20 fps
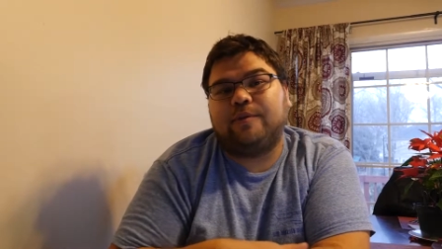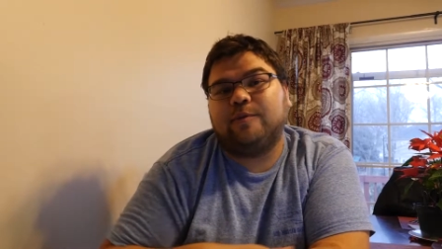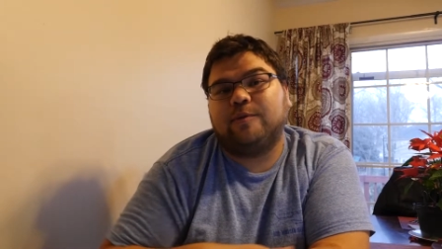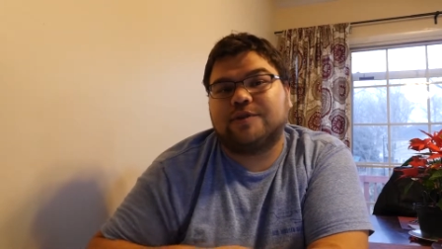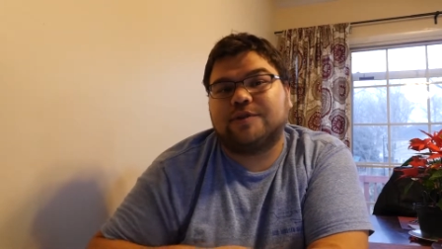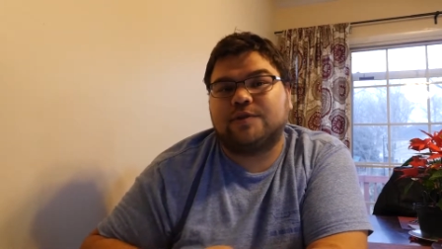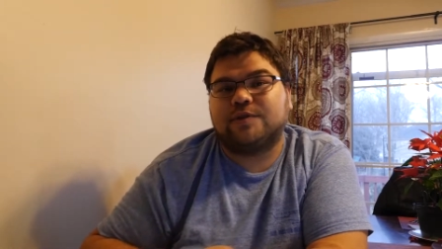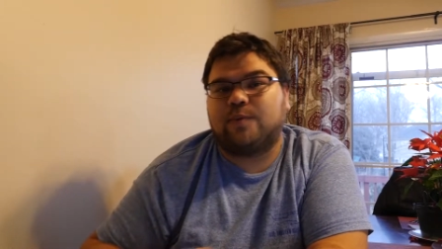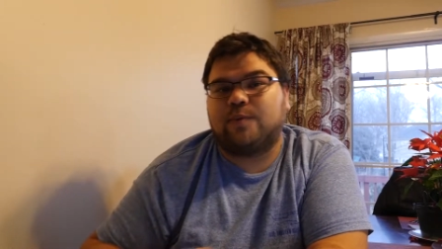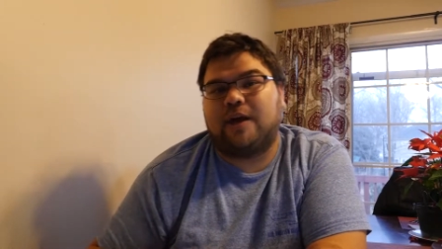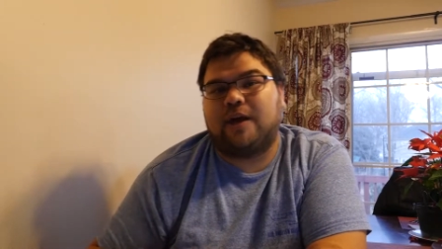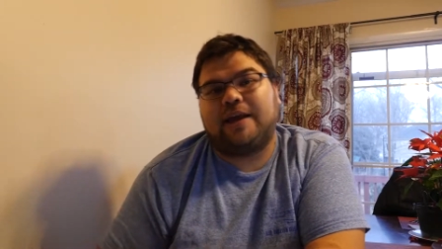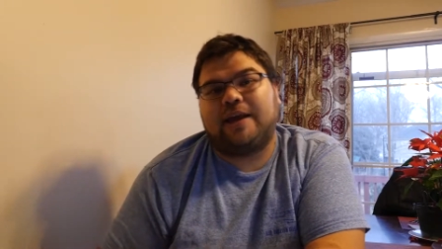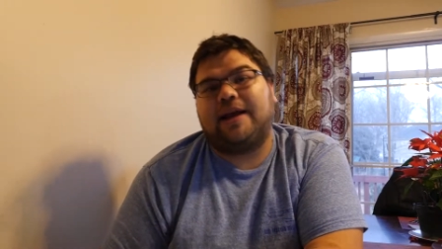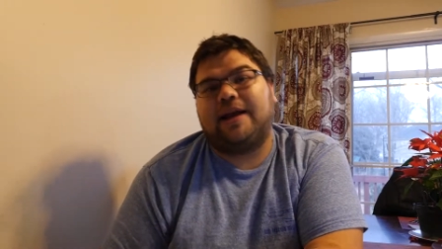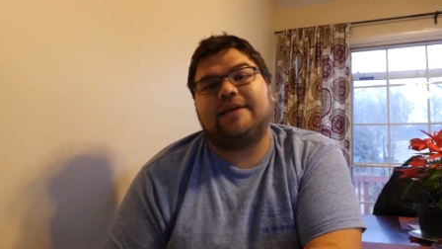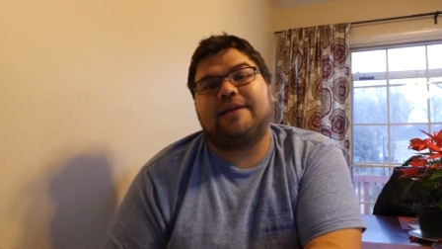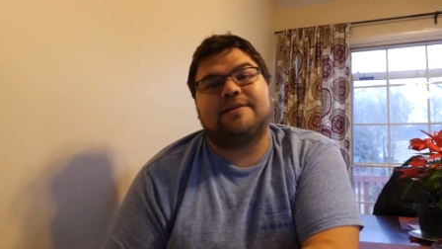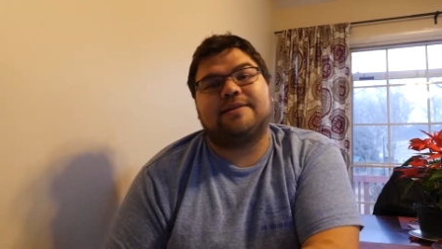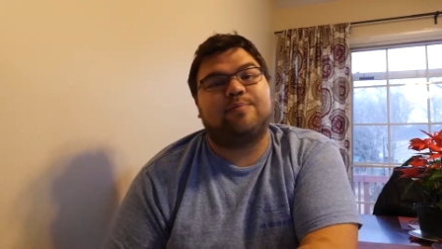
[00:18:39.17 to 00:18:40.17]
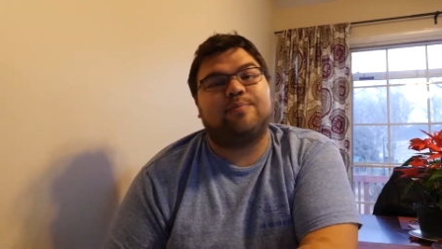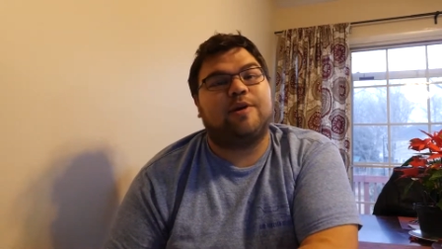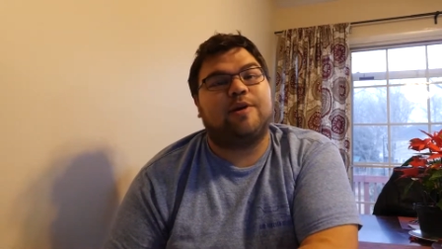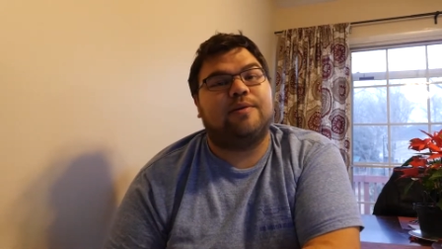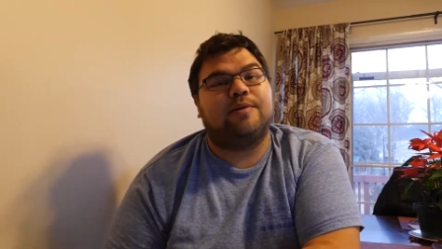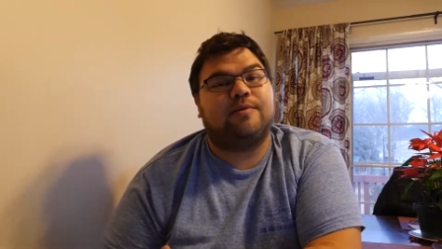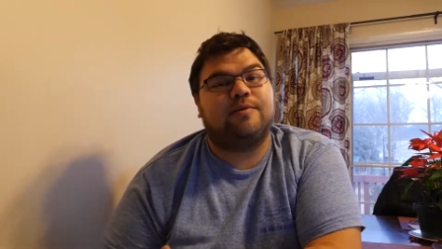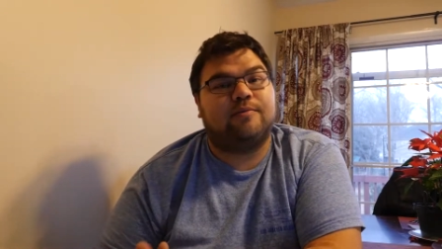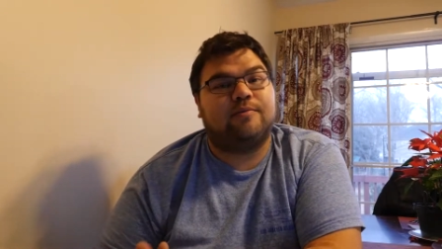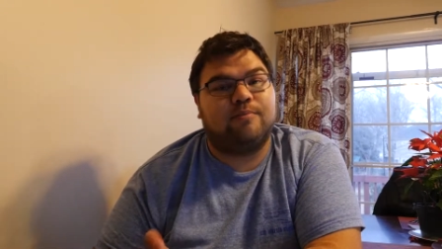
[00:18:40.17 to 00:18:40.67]
which is why it hasn't
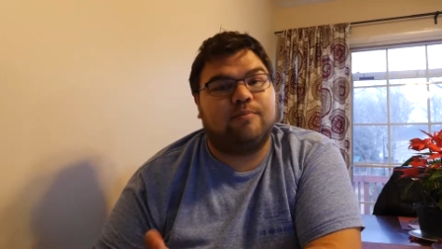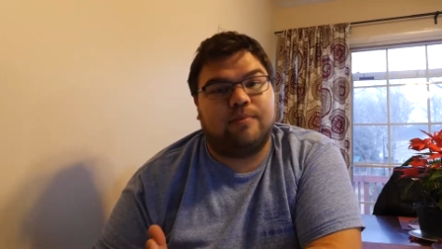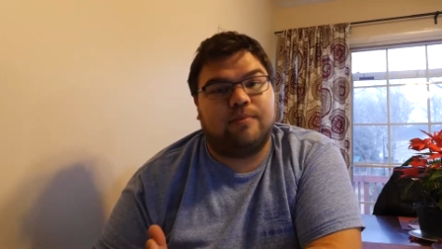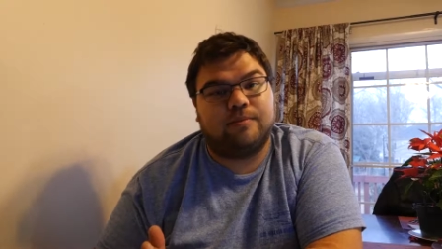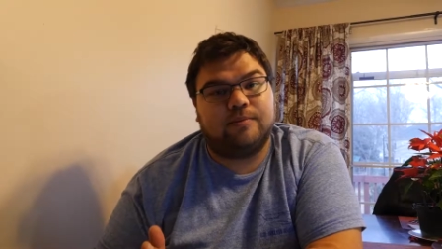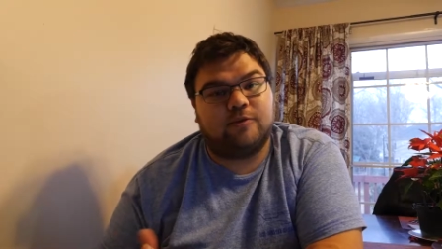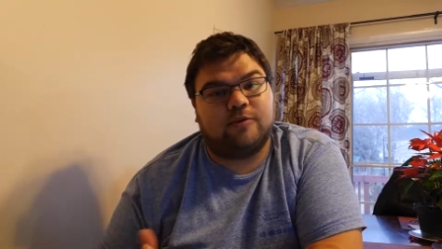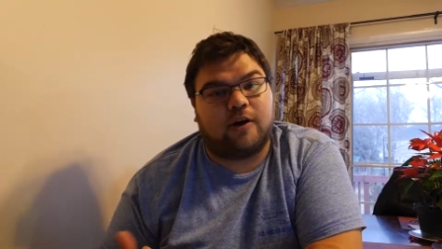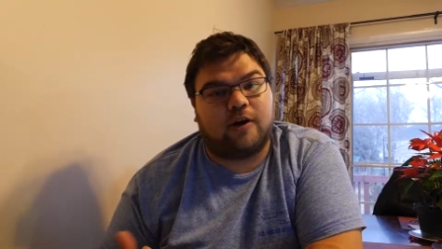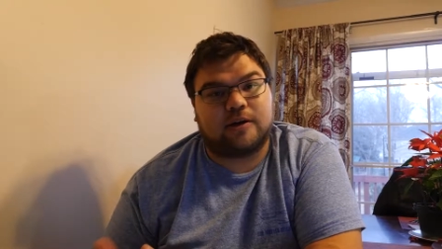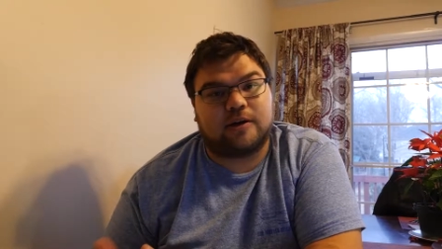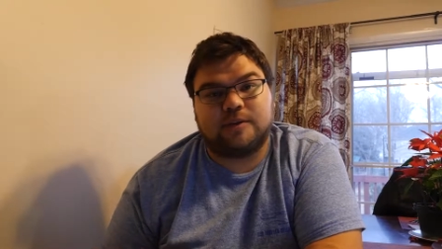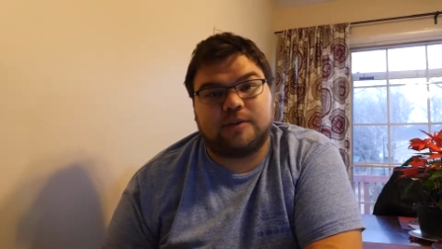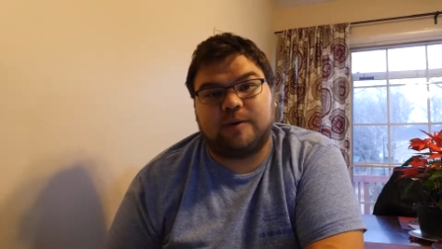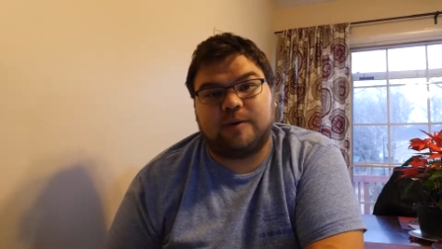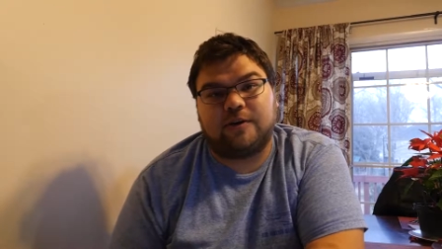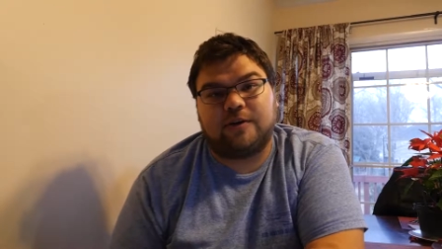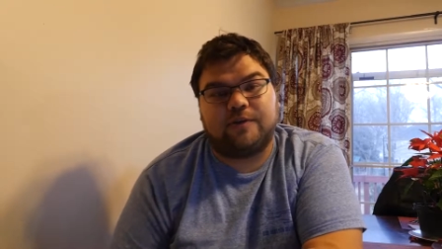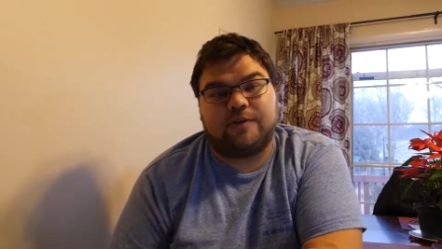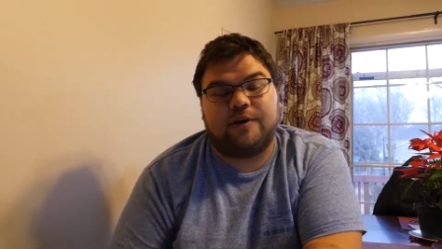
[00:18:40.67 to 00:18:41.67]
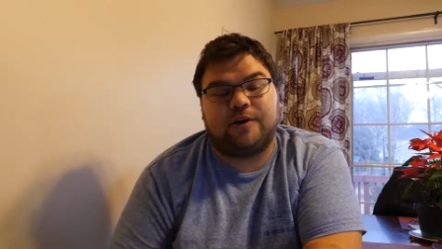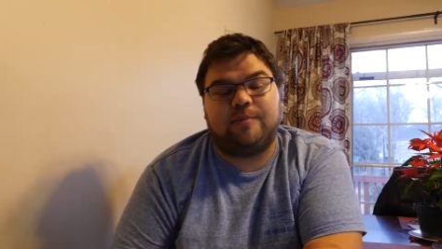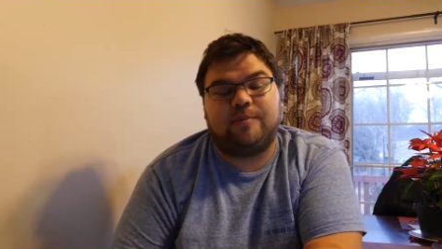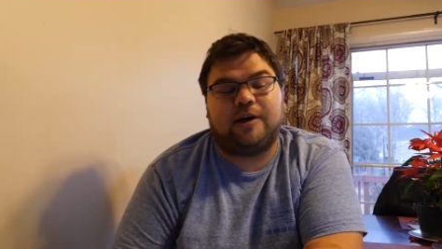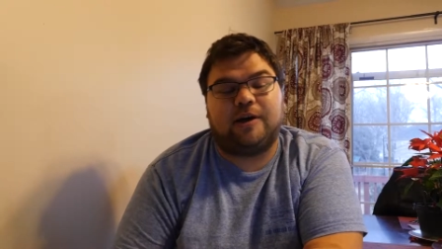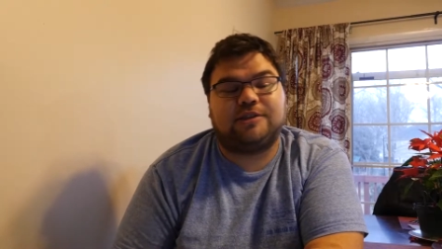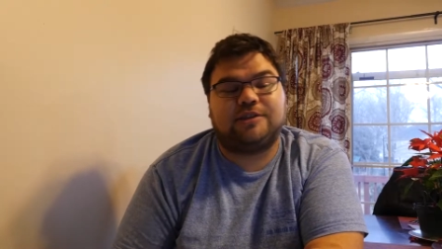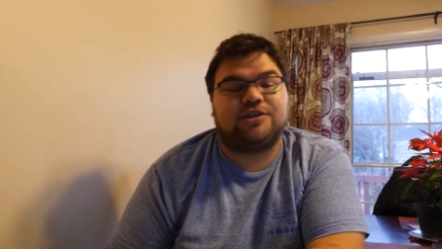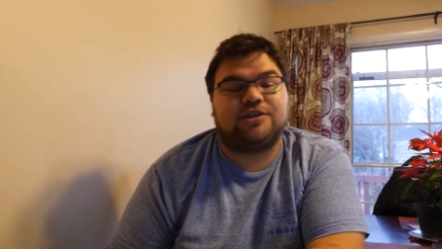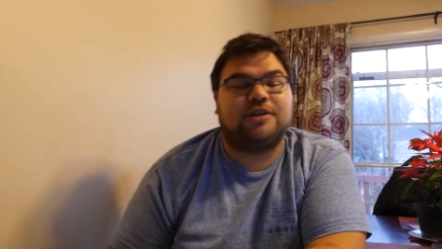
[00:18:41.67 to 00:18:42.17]
been talked about very
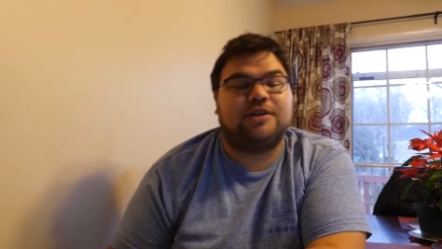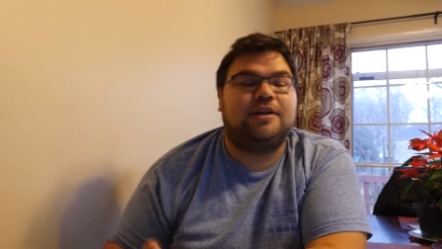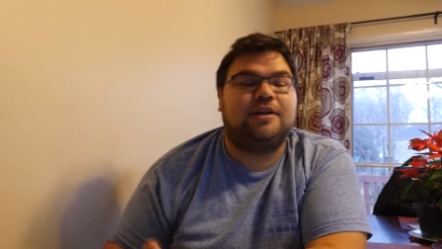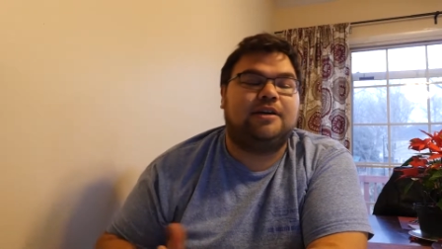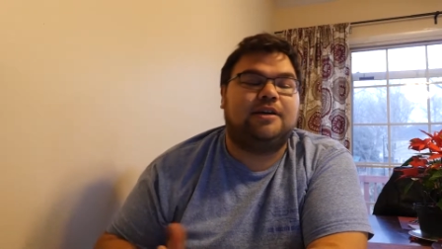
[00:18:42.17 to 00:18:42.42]
much.